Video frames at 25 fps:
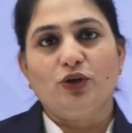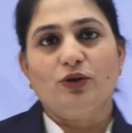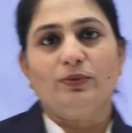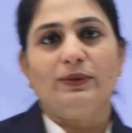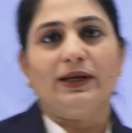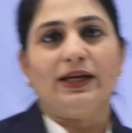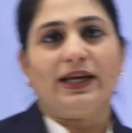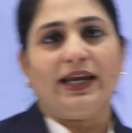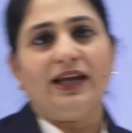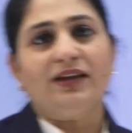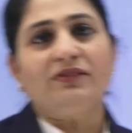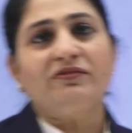
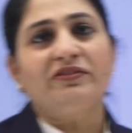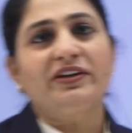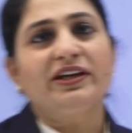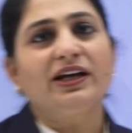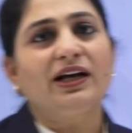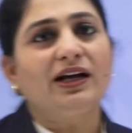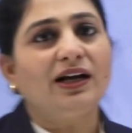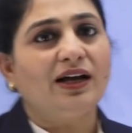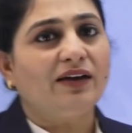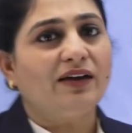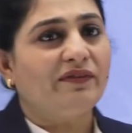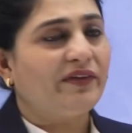again we are
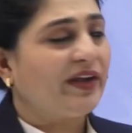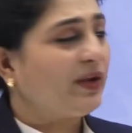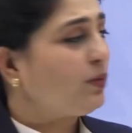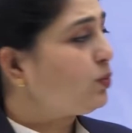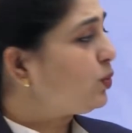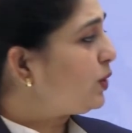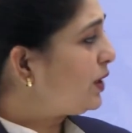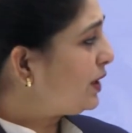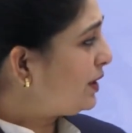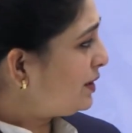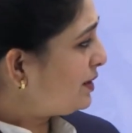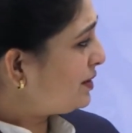having
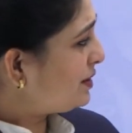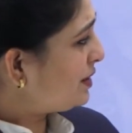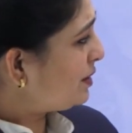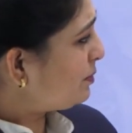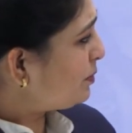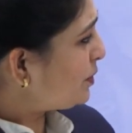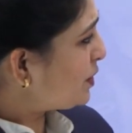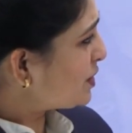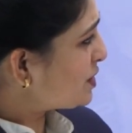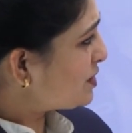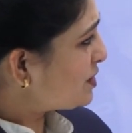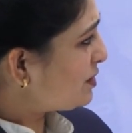one another
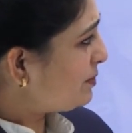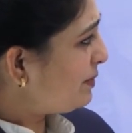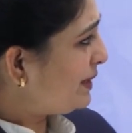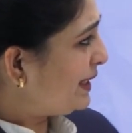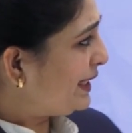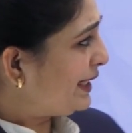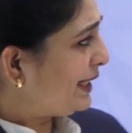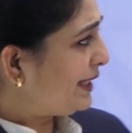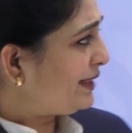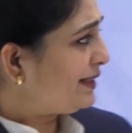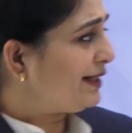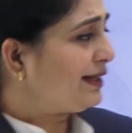
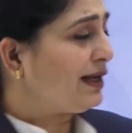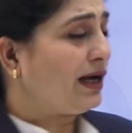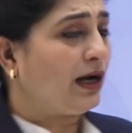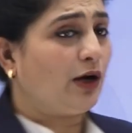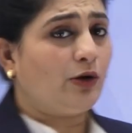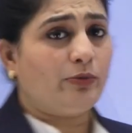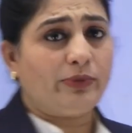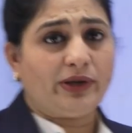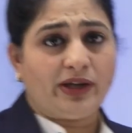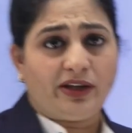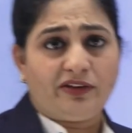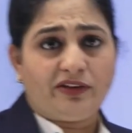possibility that how
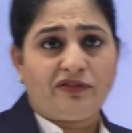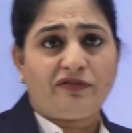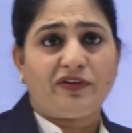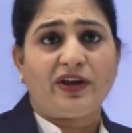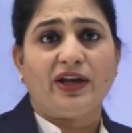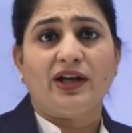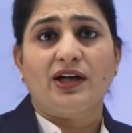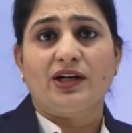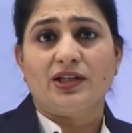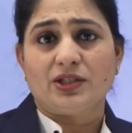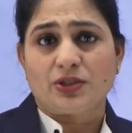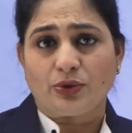many
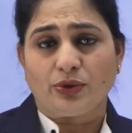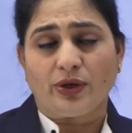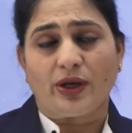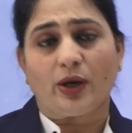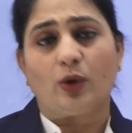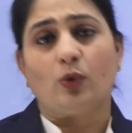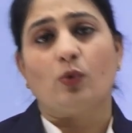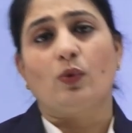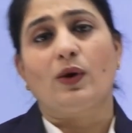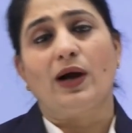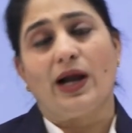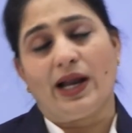fingers you
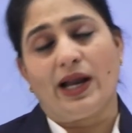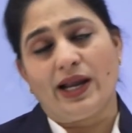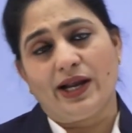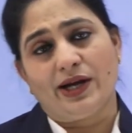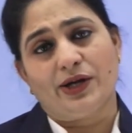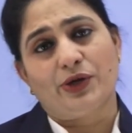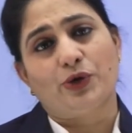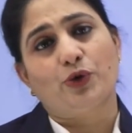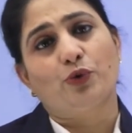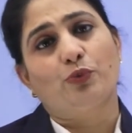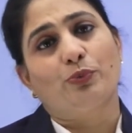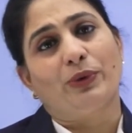require
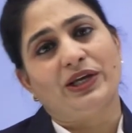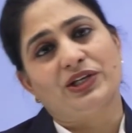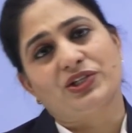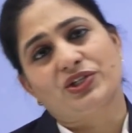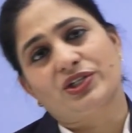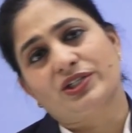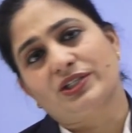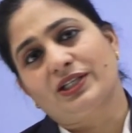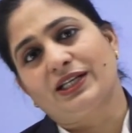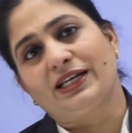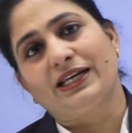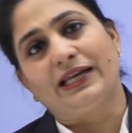to
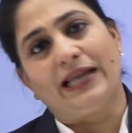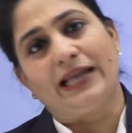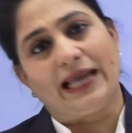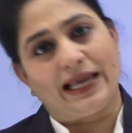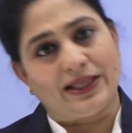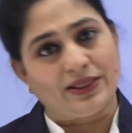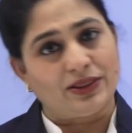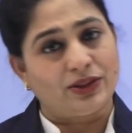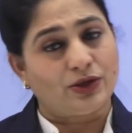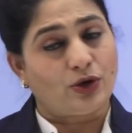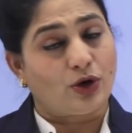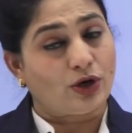measure the
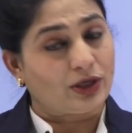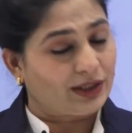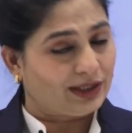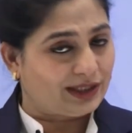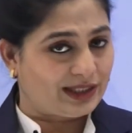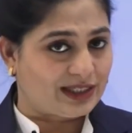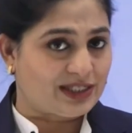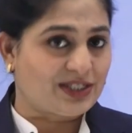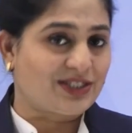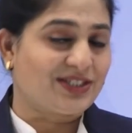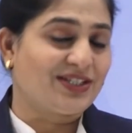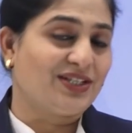length or the
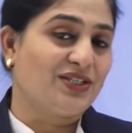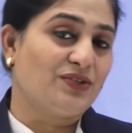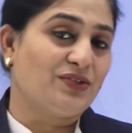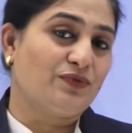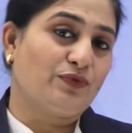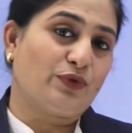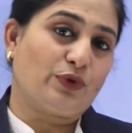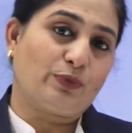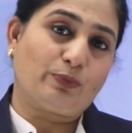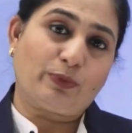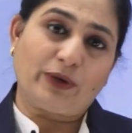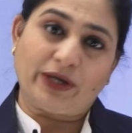distance
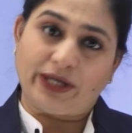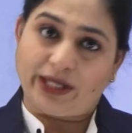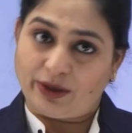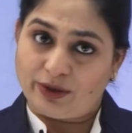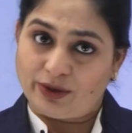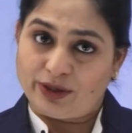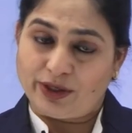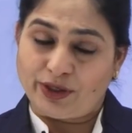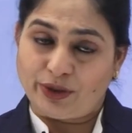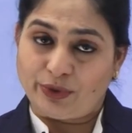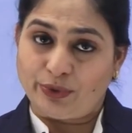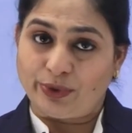for
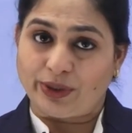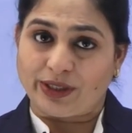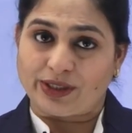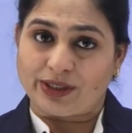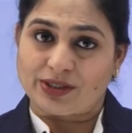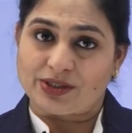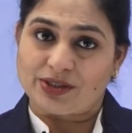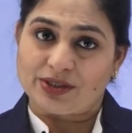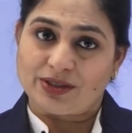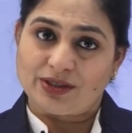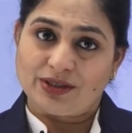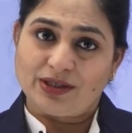particular
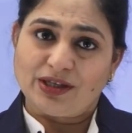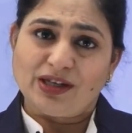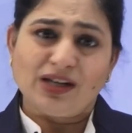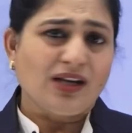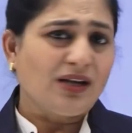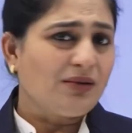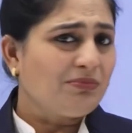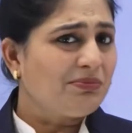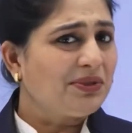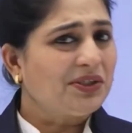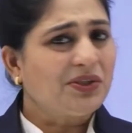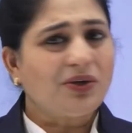unit.
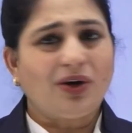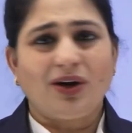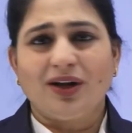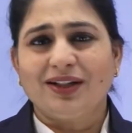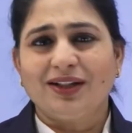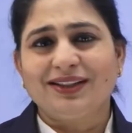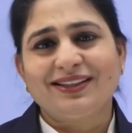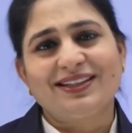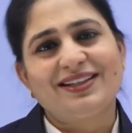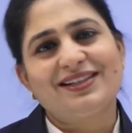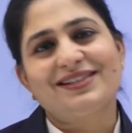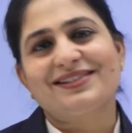But all
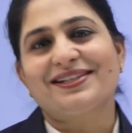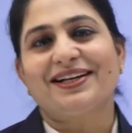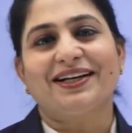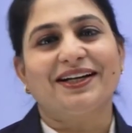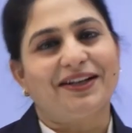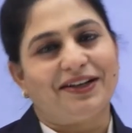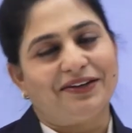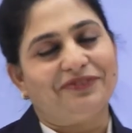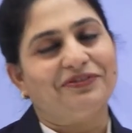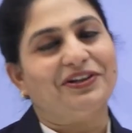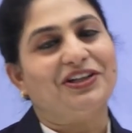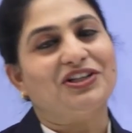these are
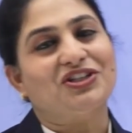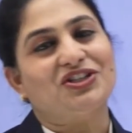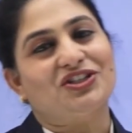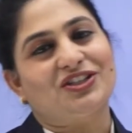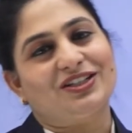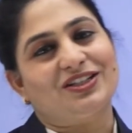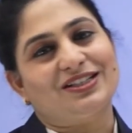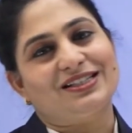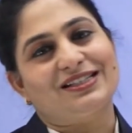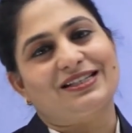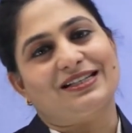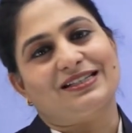
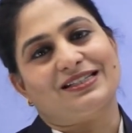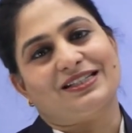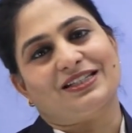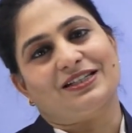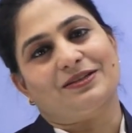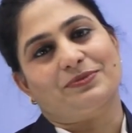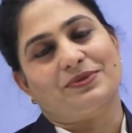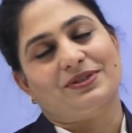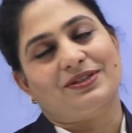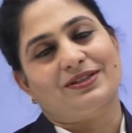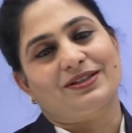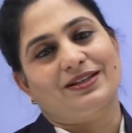conventional
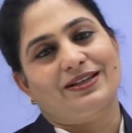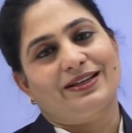systems.